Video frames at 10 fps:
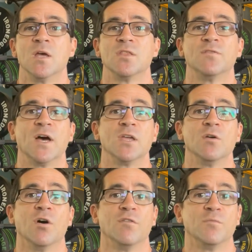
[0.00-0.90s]
The
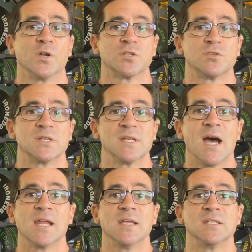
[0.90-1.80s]
value of monitoring
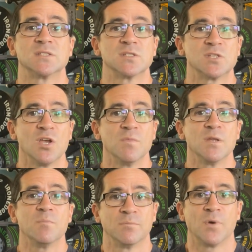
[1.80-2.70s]
data is
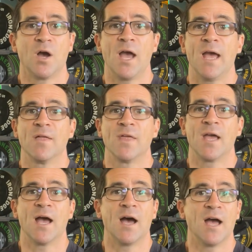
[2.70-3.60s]
determined by how
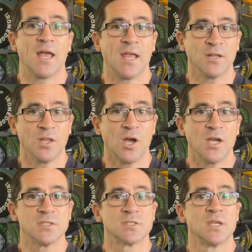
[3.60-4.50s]
they are
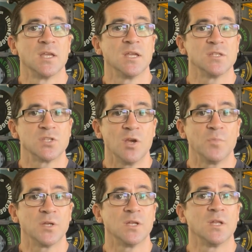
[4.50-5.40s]
analyzed,
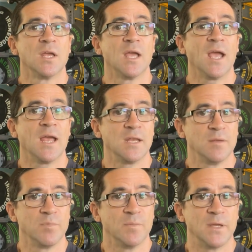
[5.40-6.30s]
interpreted, and
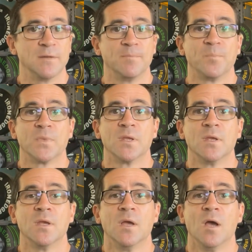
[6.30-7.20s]
implemented.
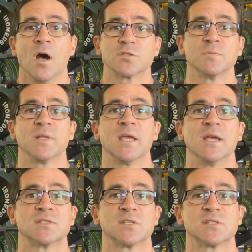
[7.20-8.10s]

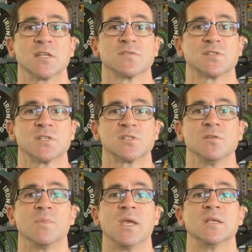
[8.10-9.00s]
Ultimately, a successful
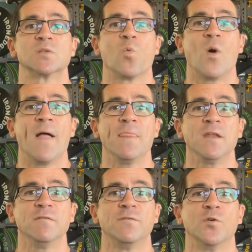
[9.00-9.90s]
system is one
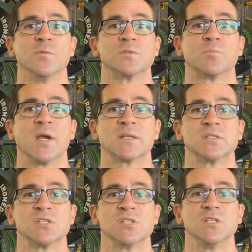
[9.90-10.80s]
that informs
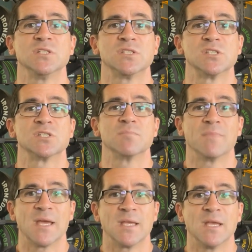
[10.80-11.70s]
practitioner
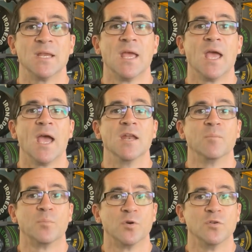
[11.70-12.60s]
decision-making and
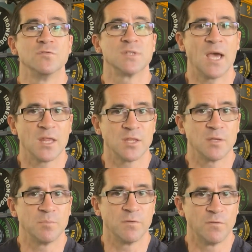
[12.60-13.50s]
improves
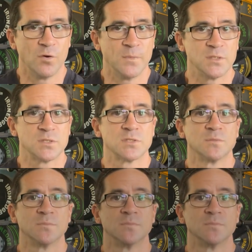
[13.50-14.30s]
athlete performance.